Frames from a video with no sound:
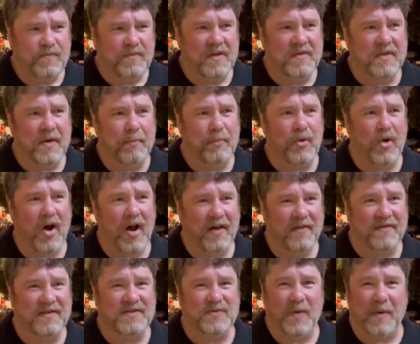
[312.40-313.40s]
The
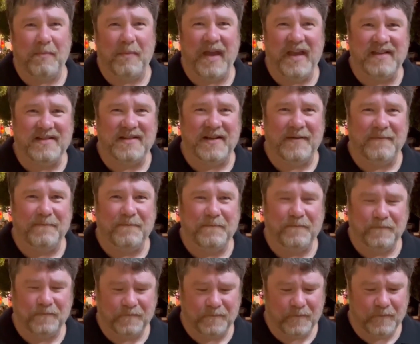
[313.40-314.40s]
broth is what makes it.
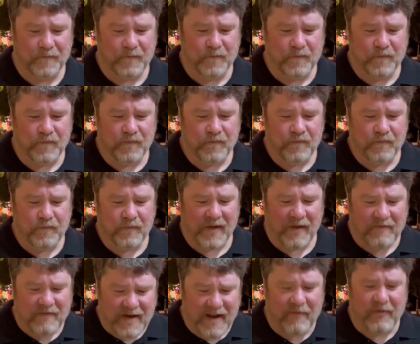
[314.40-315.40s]

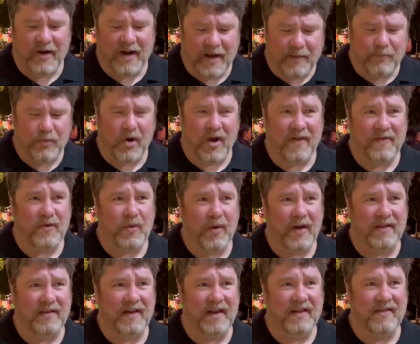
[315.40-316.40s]
Never had broth
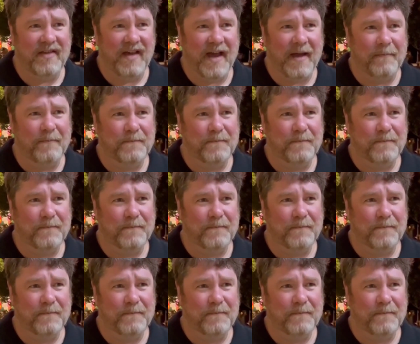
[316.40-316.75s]
quite like that.